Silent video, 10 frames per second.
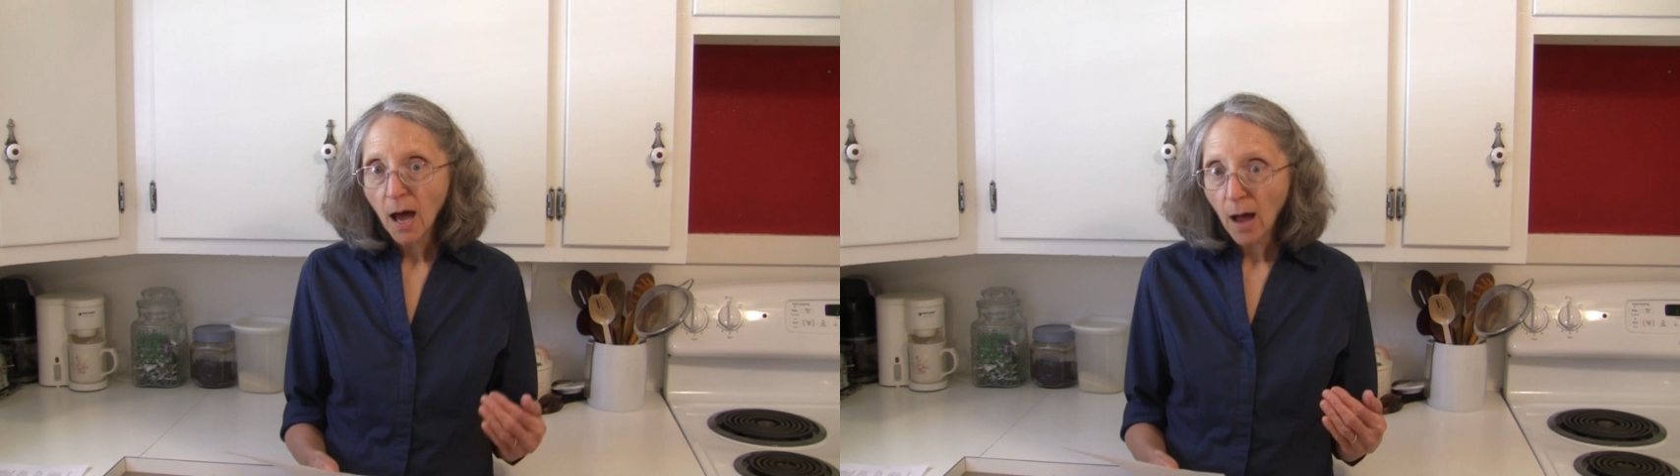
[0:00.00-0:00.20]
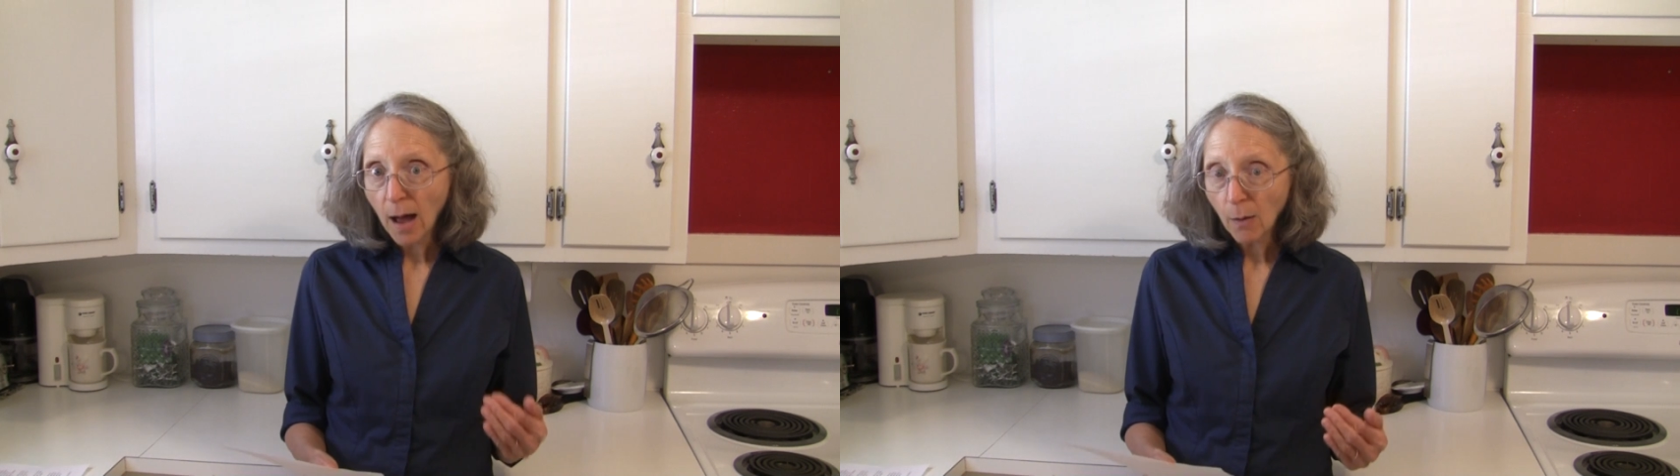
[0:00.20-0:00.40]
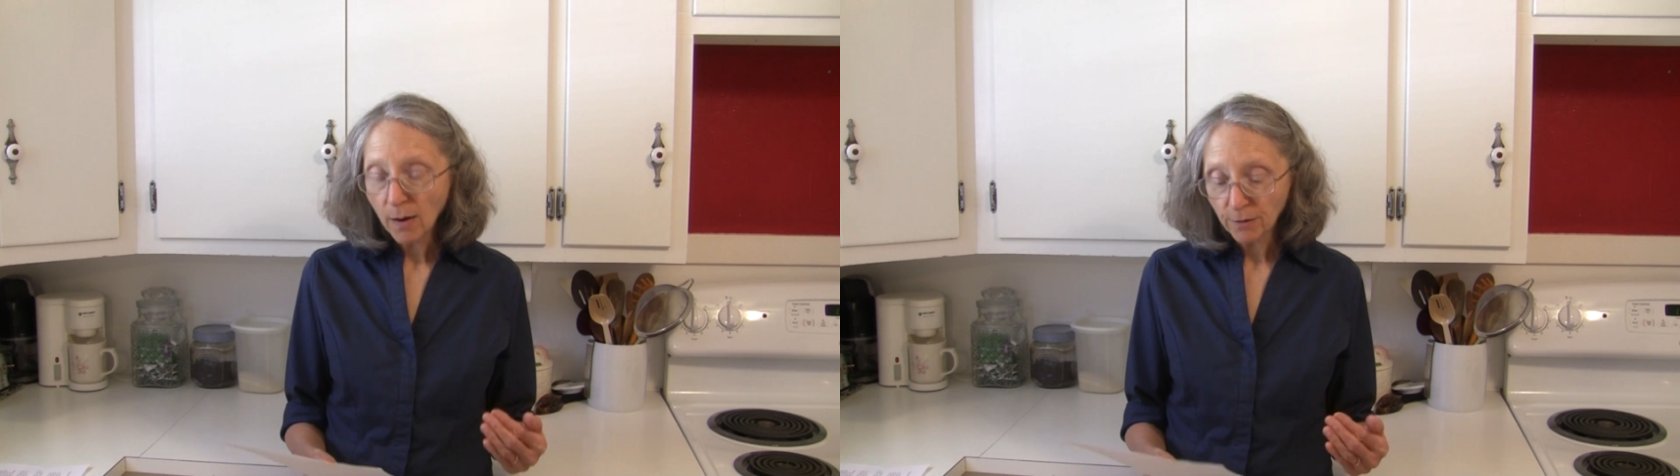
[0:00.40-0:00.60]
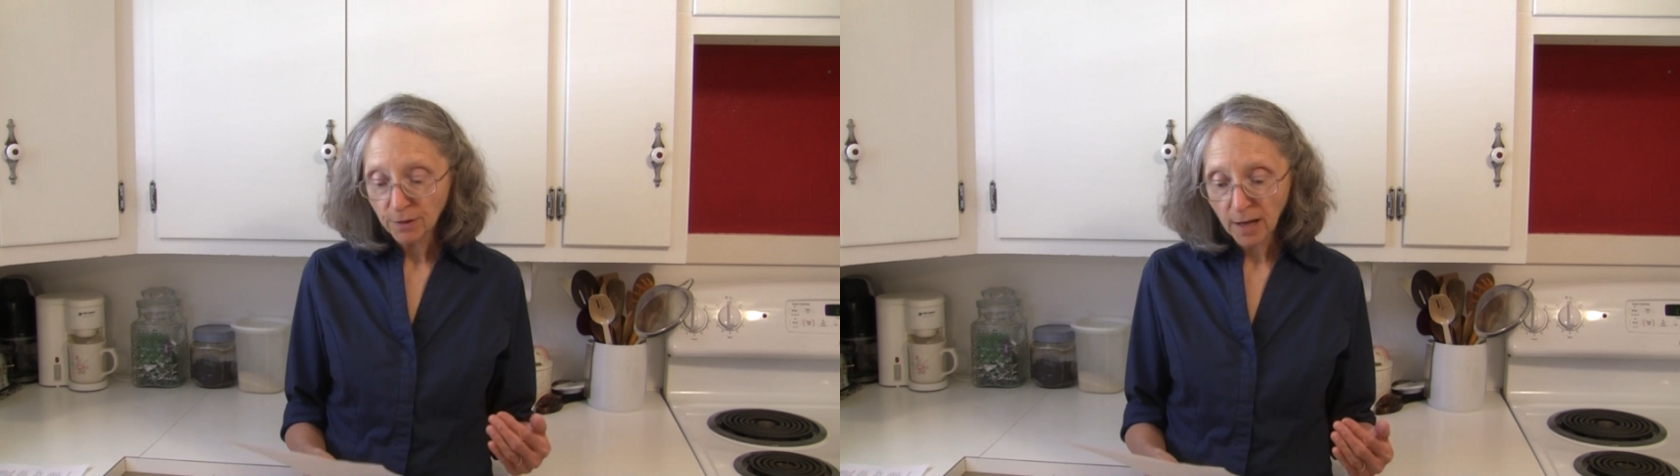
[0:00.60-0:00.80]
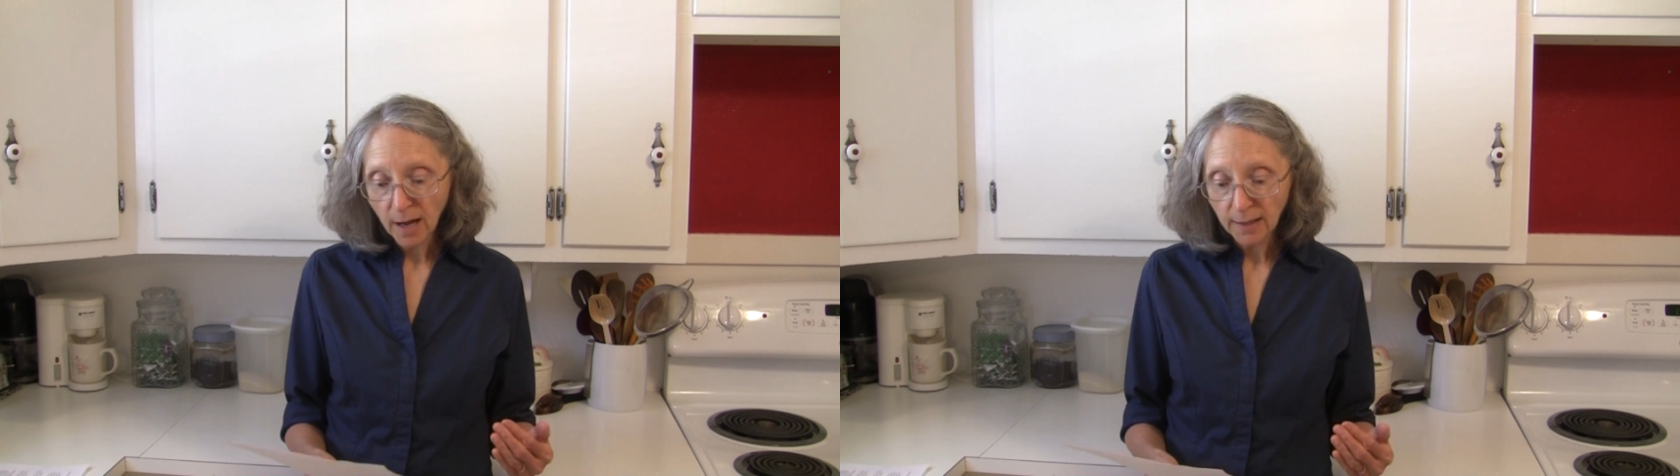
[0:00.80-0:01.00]
However,
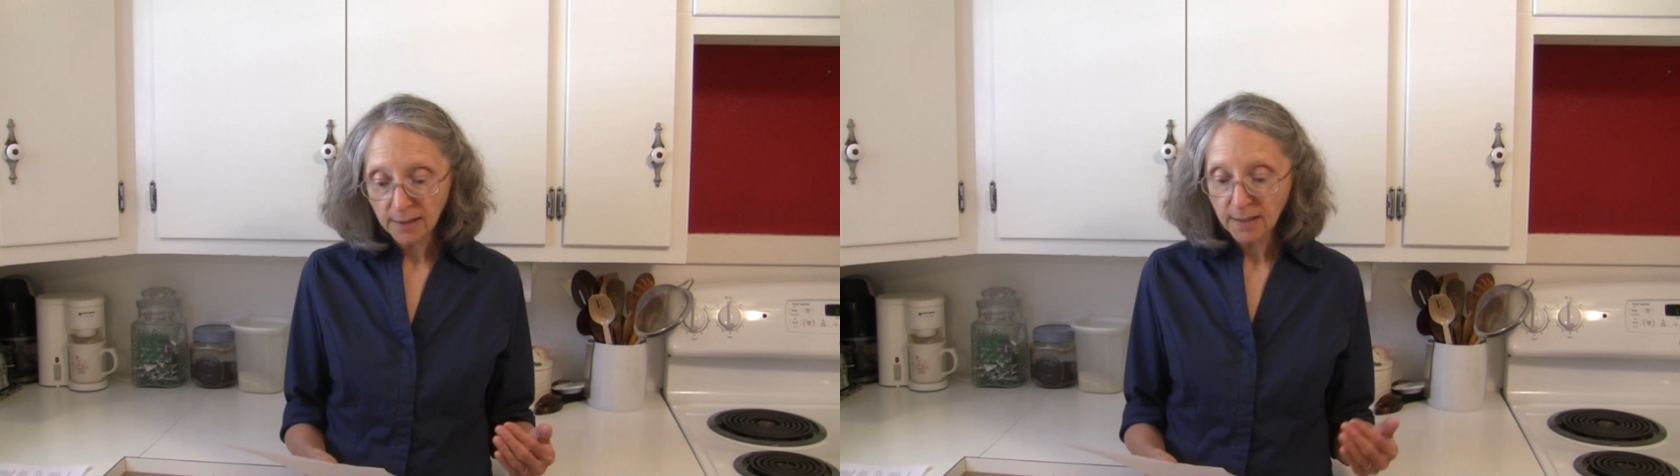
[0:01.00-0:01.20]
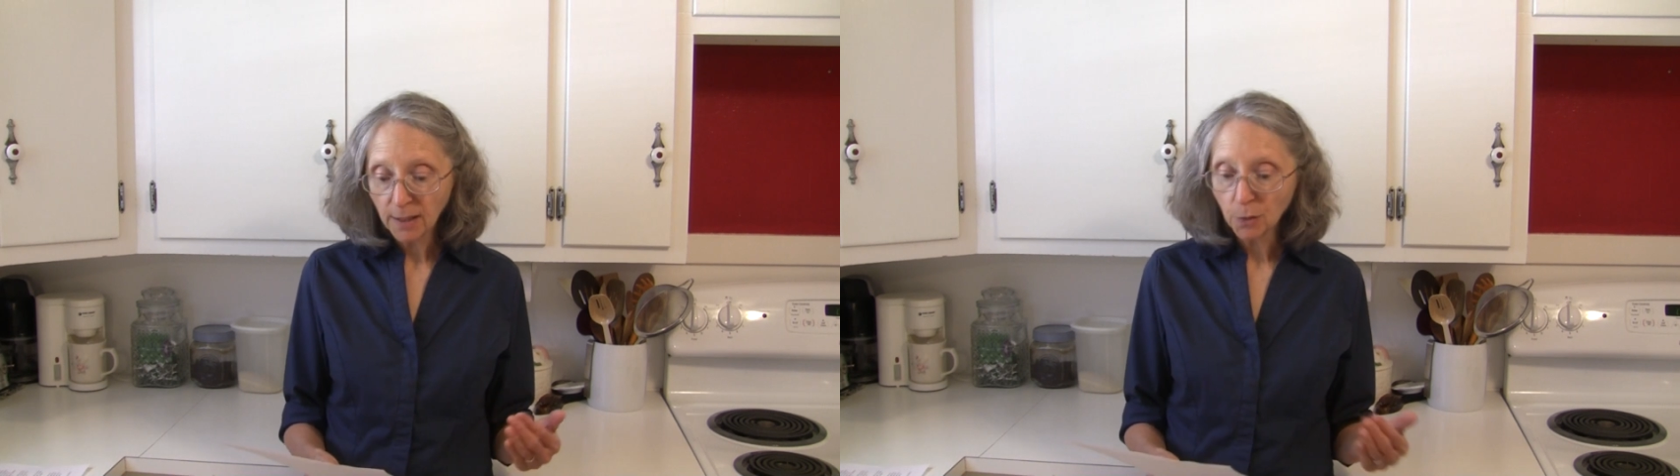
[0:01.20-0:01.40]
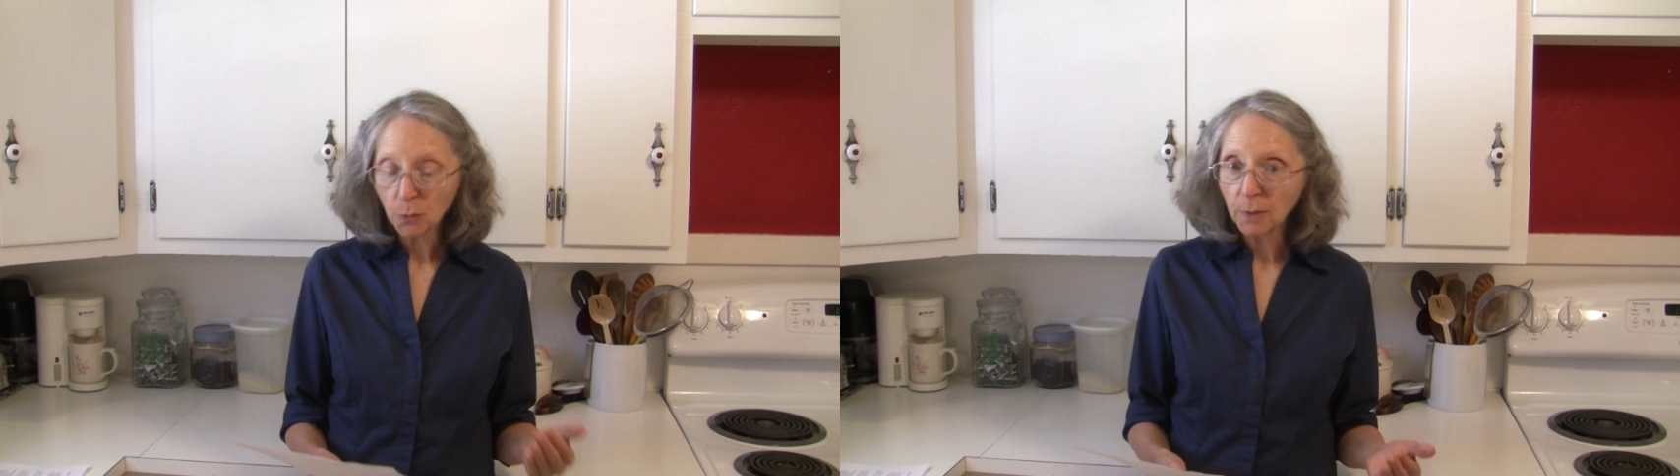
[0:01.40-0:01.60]
diets that are